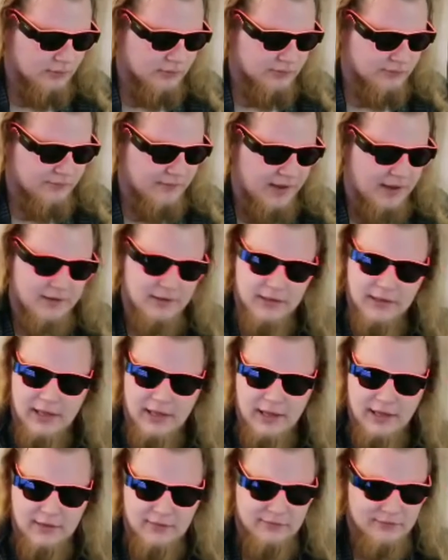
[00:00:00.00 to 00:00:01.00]
was
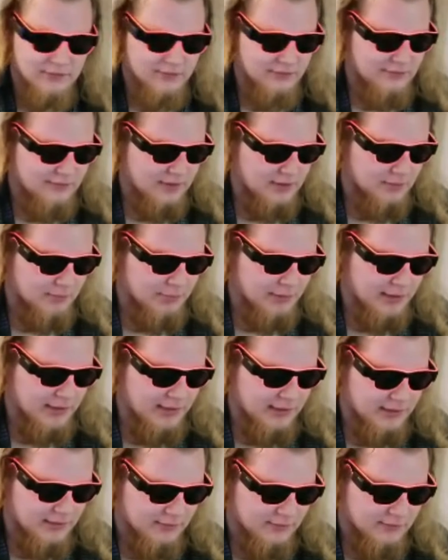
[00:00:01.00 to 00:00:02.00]
vandalized and set
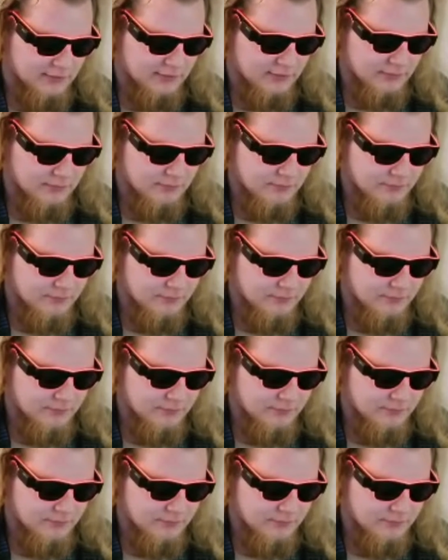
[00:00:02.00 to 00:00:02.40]
ablaze.